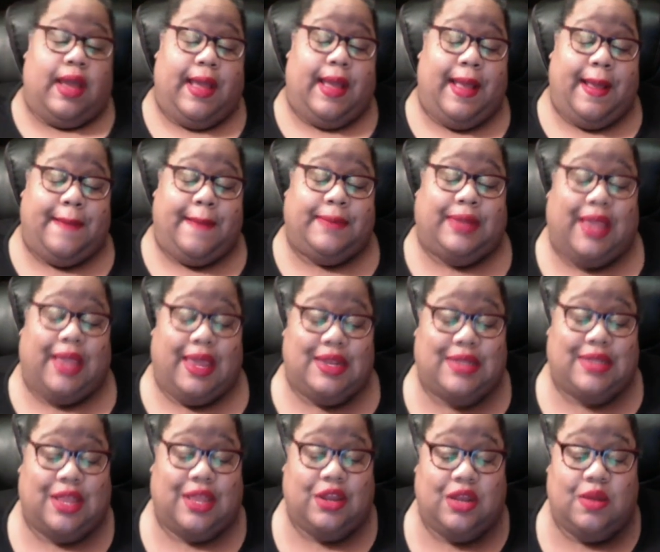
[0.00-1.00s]
Um,
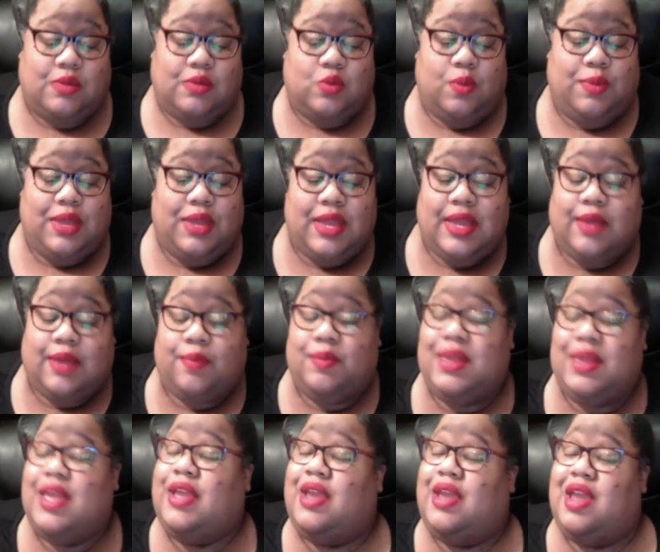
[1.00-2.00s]
Ken's like, you know, well, me and
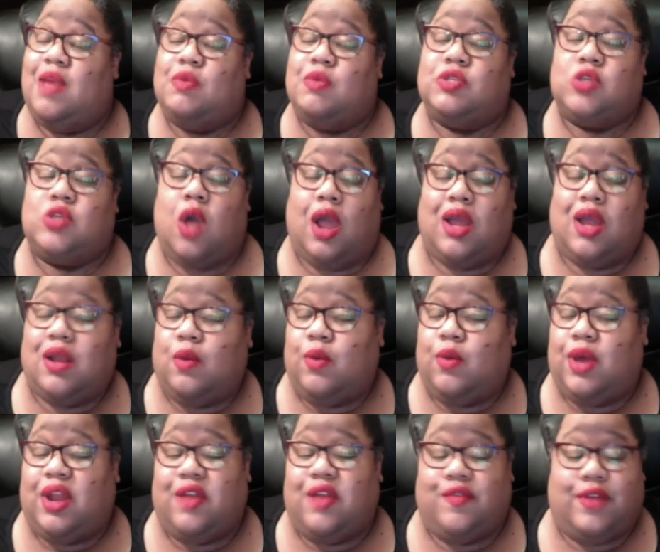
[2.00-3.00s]
me and Karen was talking or
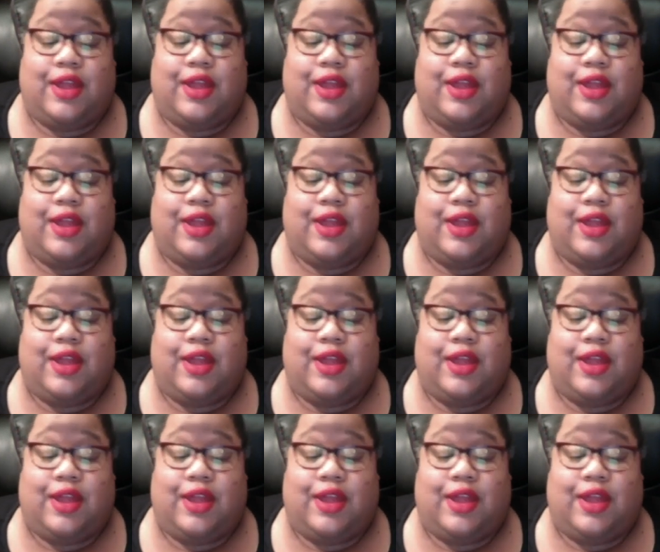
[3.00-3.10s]
whatever,